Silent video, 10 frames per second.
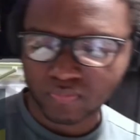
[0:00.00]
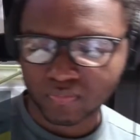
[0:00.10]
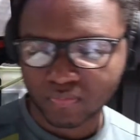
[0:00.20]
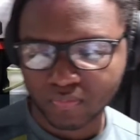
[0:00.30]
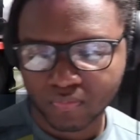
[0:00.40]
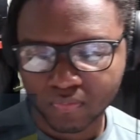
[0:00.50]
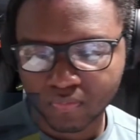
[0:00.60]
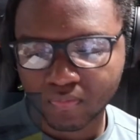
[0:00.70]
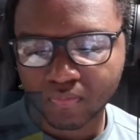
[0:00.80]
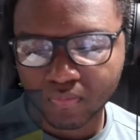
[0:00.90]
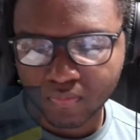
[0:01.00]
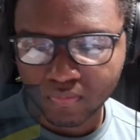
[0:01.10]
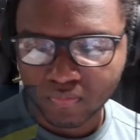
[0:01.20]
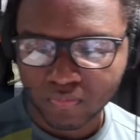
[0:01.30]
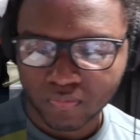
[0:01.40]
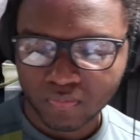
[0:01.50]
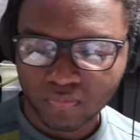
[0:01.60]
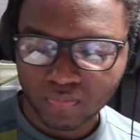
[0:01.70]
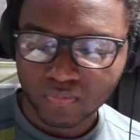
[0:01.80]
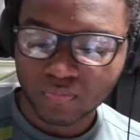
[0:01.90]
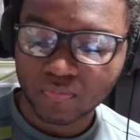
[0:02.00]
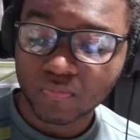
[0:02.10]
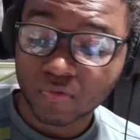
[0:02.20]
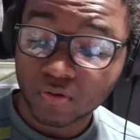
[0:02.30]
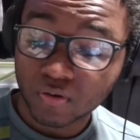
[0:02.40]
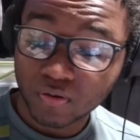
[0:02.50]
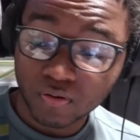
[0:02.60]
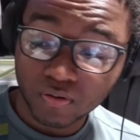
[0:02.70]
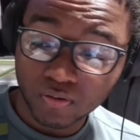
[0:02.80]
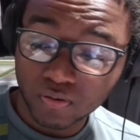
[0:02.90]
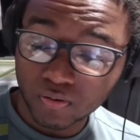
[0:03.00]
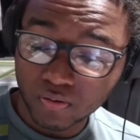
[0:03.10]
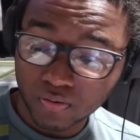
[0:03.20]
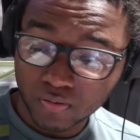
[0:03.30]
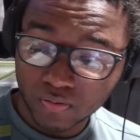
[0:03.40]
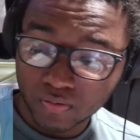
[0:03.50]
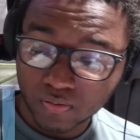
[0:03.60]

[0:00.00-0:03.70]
[no speech]